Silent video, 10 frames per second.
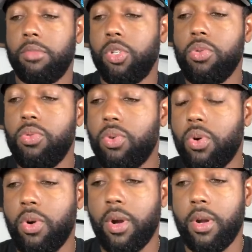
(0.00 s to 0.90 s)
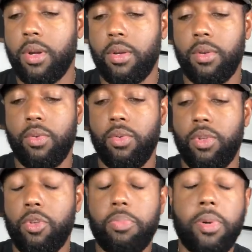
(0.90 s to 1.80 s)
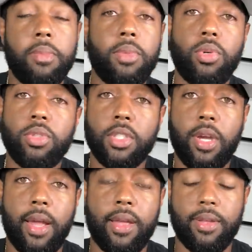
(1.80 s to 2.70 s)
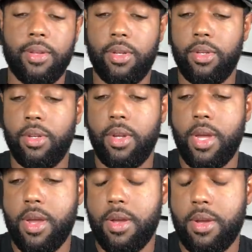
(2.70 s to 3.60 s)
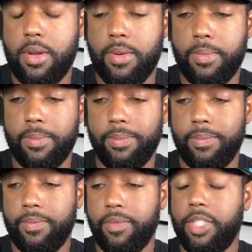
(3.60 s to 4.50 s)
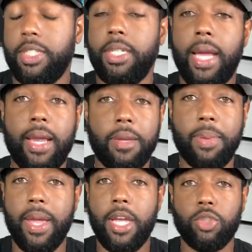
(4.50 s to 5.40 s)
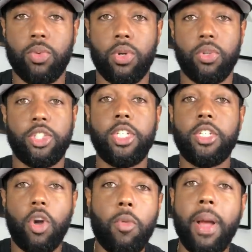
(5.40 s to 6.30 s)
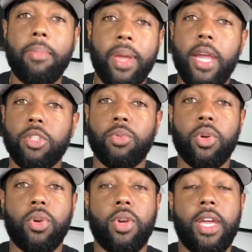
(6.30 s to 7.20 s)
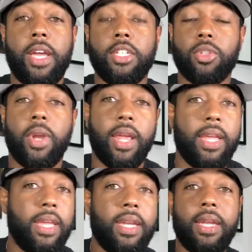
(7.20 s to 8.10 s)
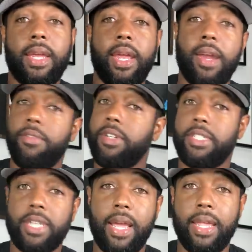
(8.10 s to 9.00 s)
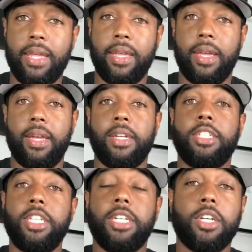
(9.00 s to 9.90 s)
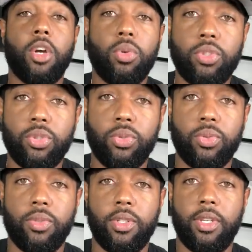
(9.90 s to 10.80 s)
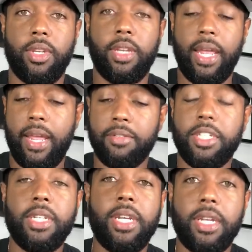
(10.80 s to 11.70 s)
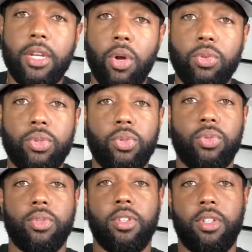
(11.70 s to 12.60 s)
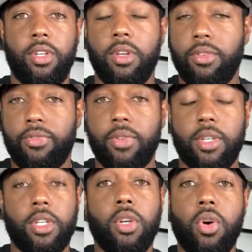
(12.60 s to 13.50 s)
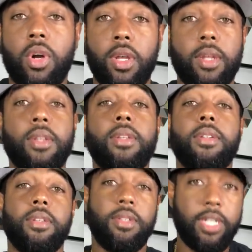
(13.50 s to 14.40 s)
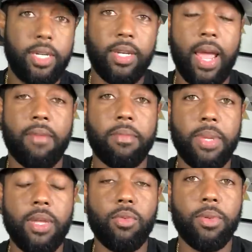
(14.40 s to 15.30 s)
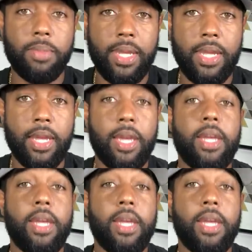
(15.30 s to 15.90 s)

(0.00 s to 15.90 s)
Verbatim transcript: TuneCore, where you put music out. Um, she got the password. She know my password so that any and every site she could go to, that if she need to go to, if the Lord need to have a meeting with me,